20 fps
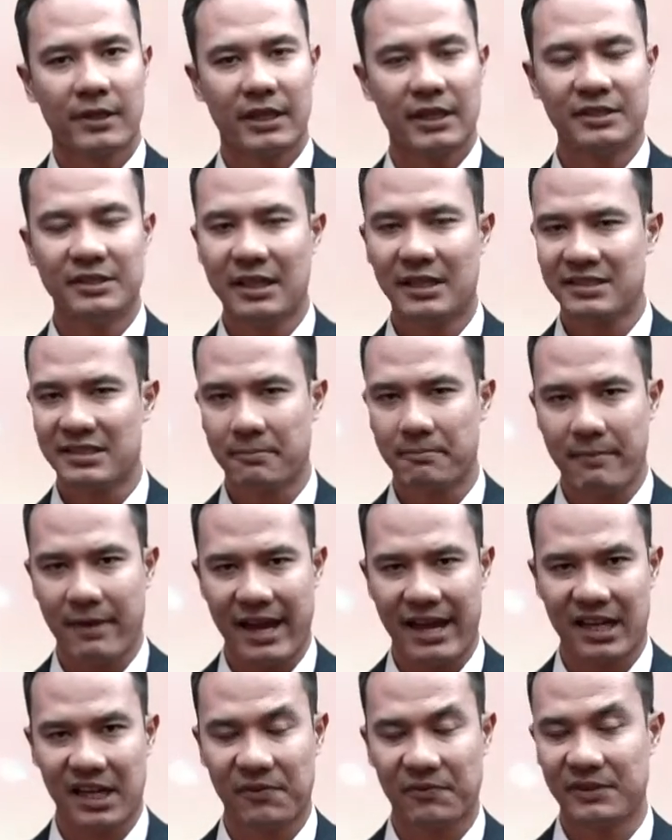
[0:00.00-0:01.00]
It doesn't
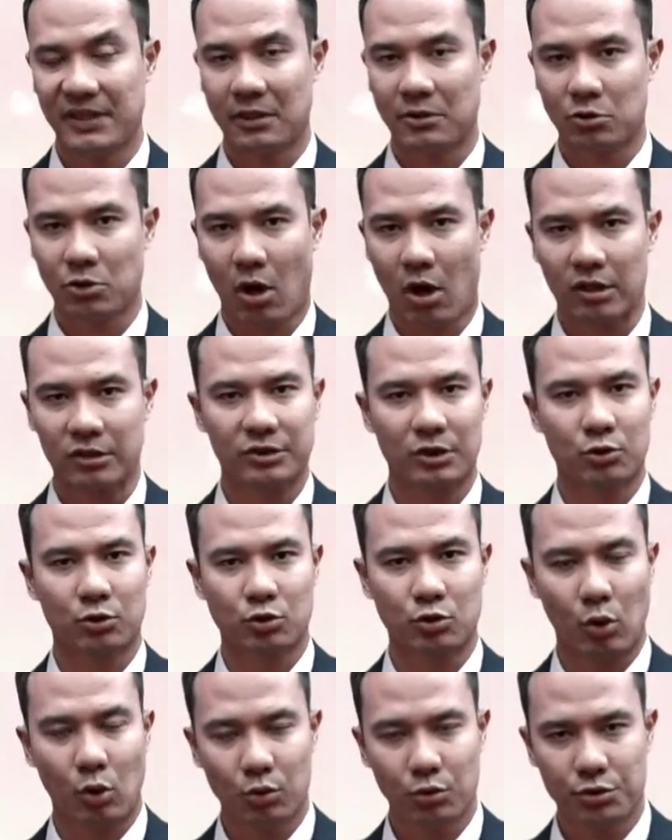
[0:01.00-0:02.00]
matter if the doctor
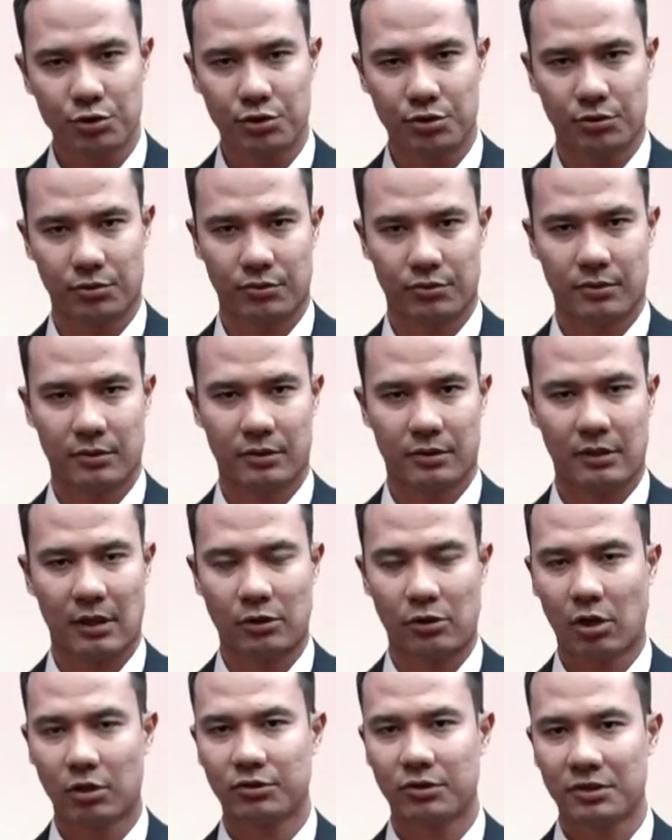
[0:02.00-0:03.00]
told you, the
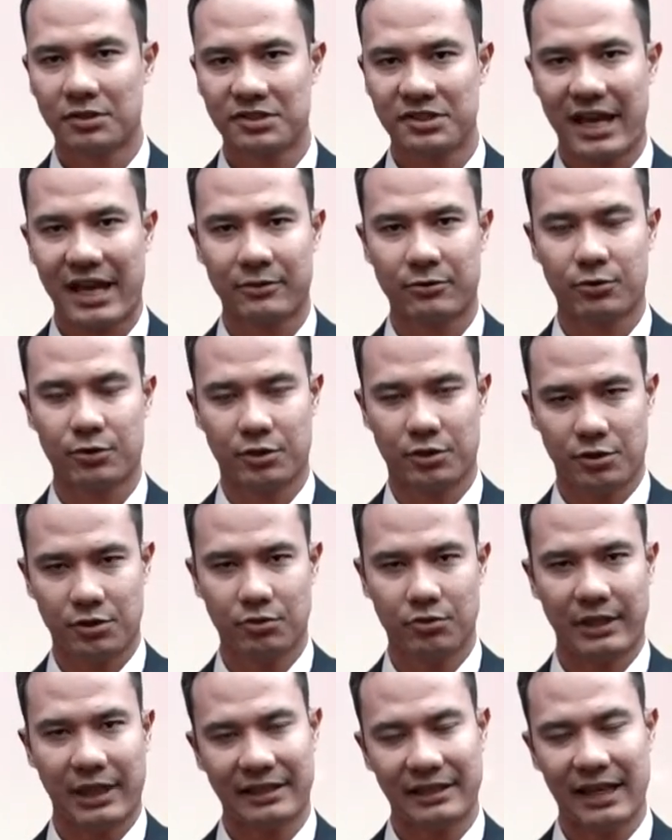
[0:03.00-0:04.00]
doctor said to
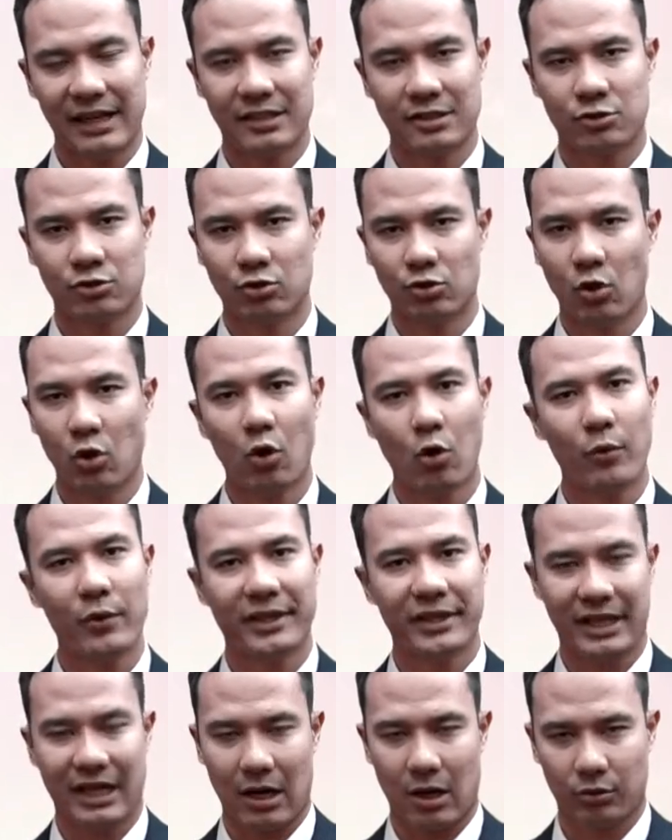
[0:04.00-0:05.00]
you that there is no
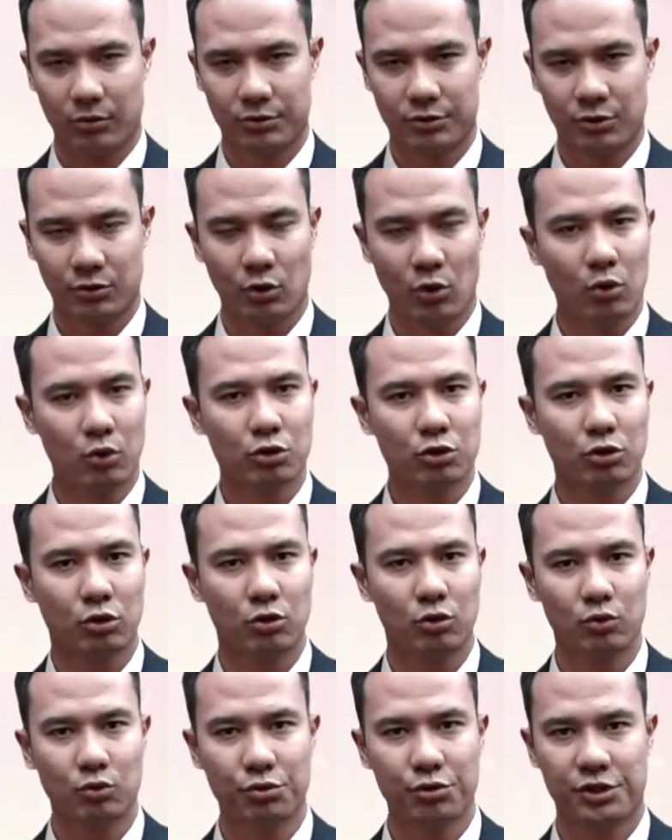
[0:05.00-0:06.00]
way out, no
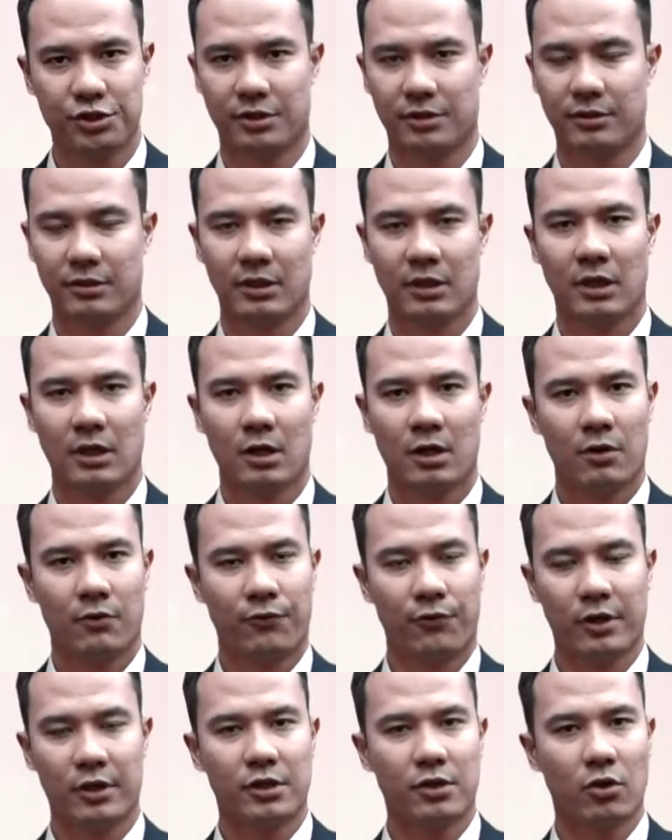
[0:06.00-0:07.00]
solution
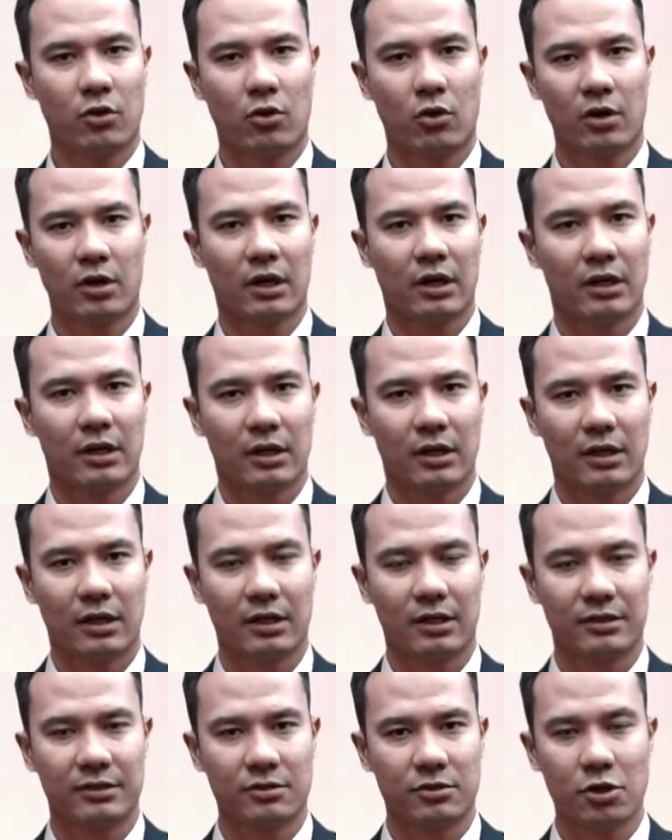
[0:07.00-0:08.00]
for your
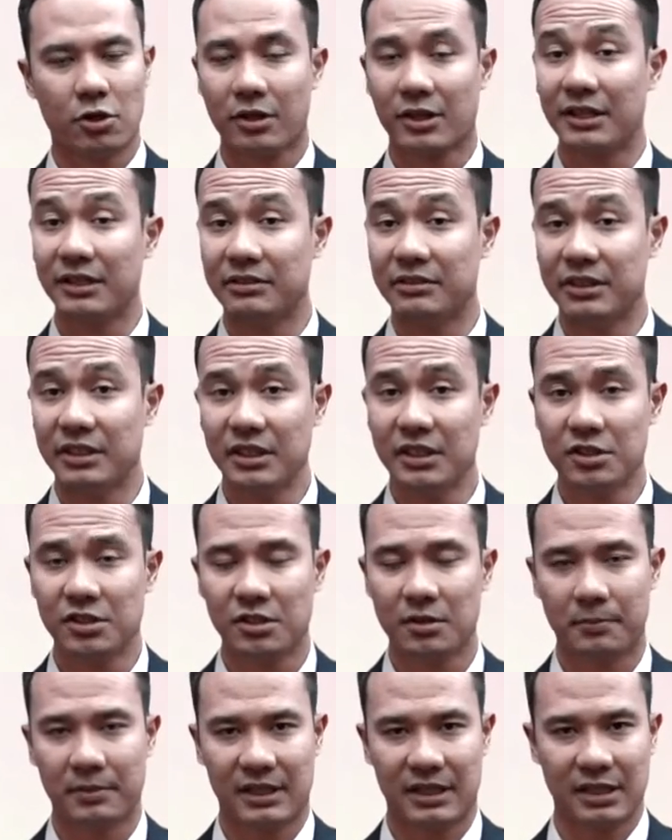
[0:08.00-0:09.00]

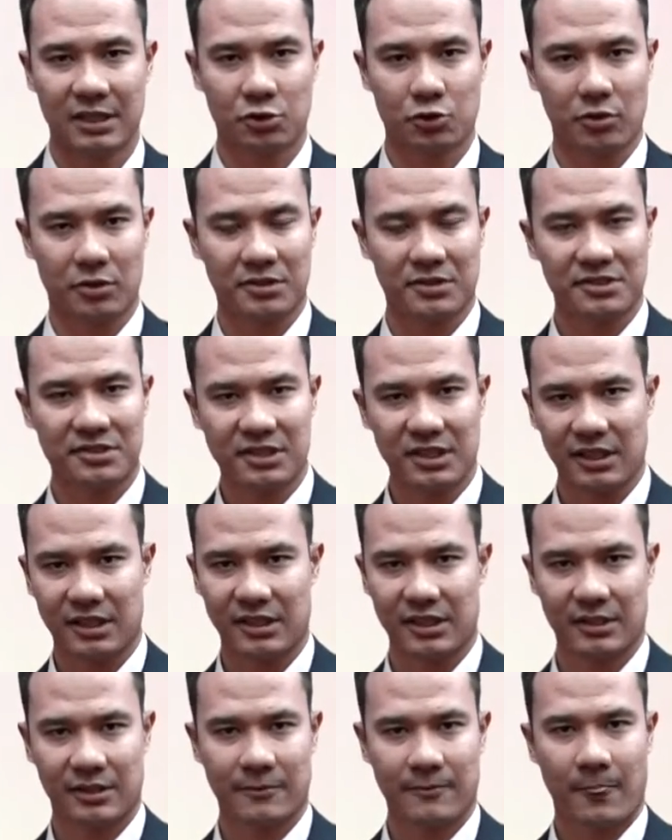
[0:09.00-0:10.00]
condition because you're
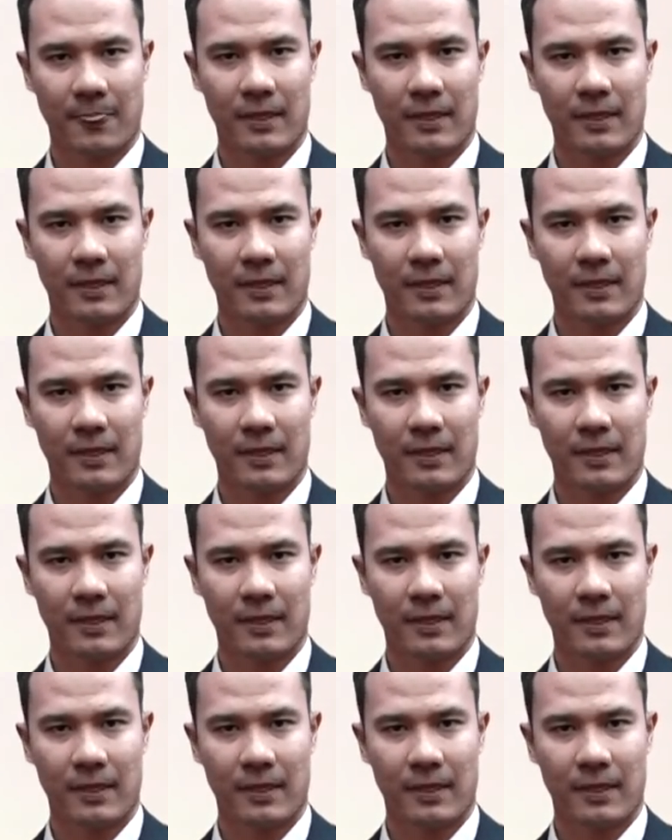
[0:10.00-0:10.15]
sick,